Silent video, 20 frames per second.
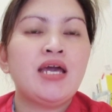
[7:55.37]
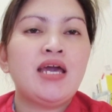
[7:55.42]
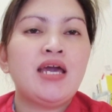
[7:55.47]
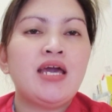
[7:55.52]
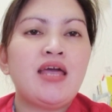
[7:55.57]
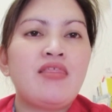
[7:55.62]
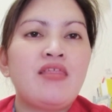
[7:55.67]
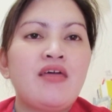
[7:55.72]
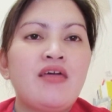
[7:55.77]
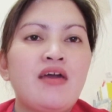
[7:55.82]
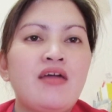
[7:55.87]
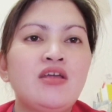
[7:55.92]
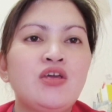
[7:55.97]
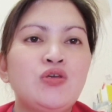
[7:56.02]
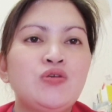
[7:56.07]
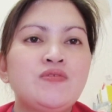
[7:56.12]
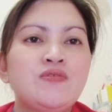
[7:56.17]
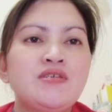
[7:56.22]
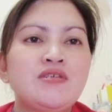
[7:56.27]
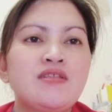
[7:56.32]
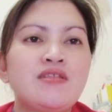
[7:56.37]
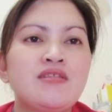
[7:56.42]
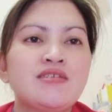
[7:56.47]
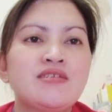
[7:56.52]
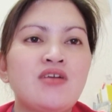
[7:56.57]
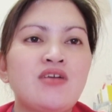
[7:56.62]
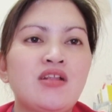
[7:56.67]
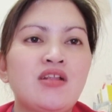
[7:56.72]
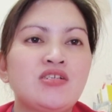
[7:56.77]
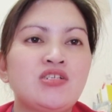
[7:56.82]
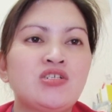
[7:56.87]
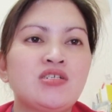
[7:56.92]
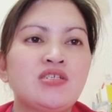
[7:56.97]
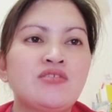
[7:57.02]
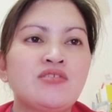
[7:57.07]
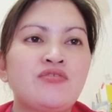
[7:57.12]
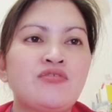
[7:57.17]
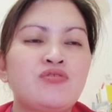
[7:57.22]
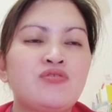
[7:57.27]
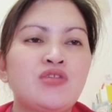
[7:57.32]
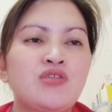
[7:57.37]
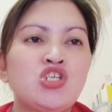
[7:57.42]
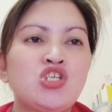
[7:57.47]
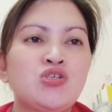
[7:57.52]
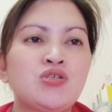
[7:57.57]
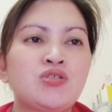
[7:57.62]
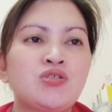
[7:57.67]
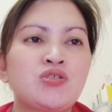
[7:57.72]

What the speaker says: and then using this knowledge as a foundation